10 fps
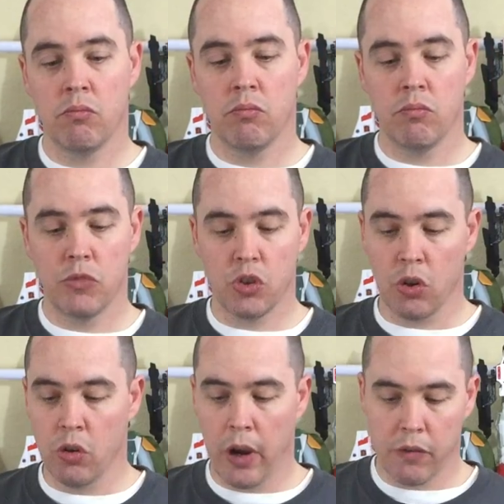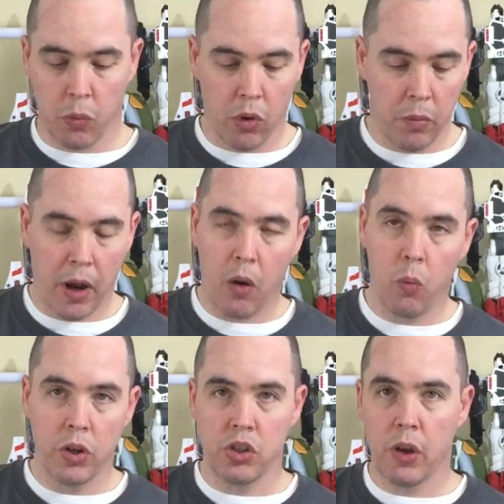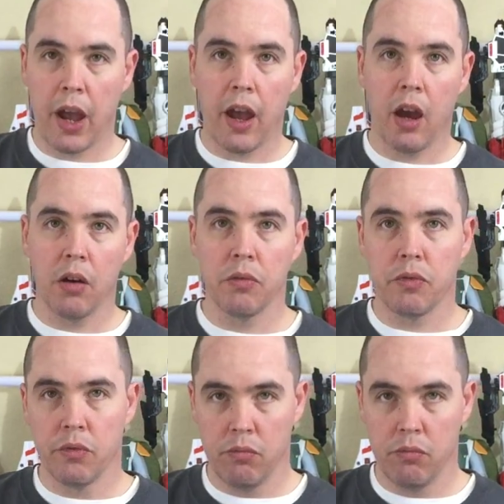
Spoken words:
So you don't have to worry about which you have.